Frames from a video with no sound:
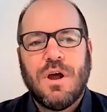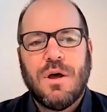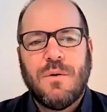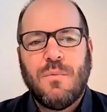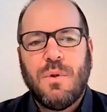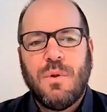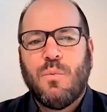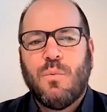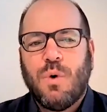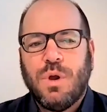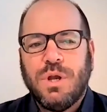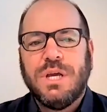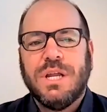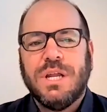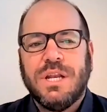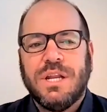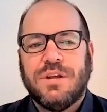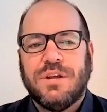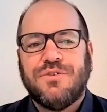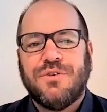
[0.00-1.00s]
And one
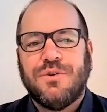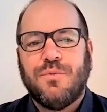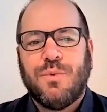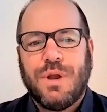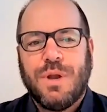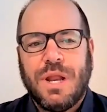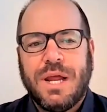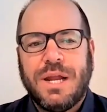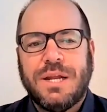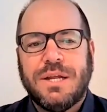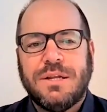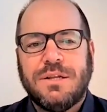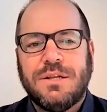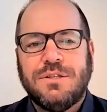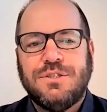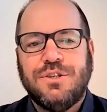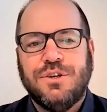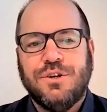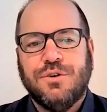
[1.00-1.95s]
condition related